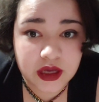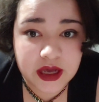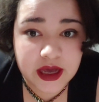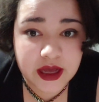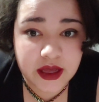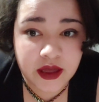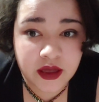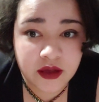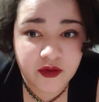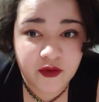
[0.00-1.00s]

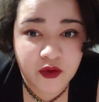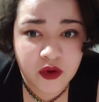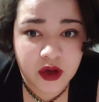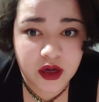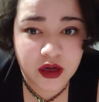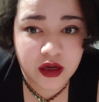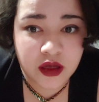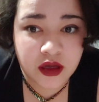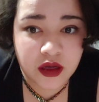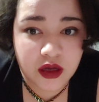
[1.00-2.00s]
I, for
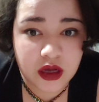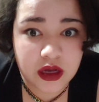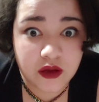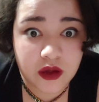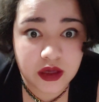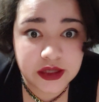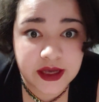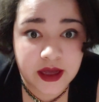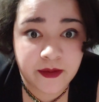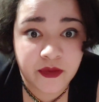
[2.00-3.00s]
a long
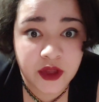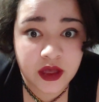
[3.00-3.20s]
time,